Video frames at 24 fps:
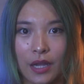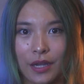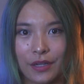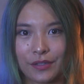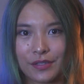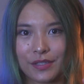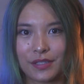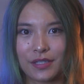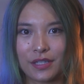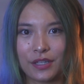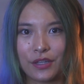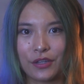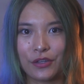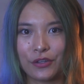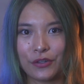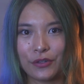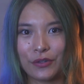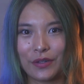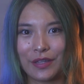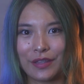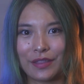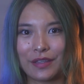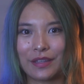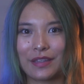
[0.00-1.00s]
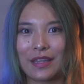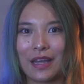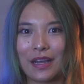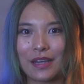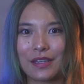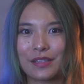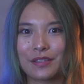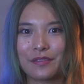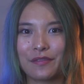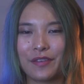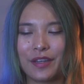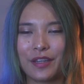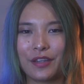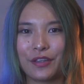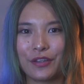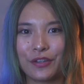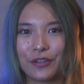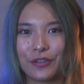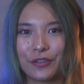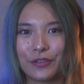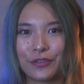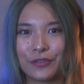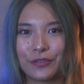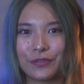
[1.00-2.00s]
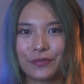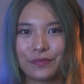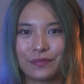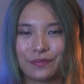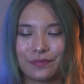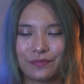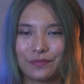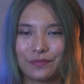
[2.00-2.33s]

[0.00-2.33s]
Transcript: I'll see you in the next video.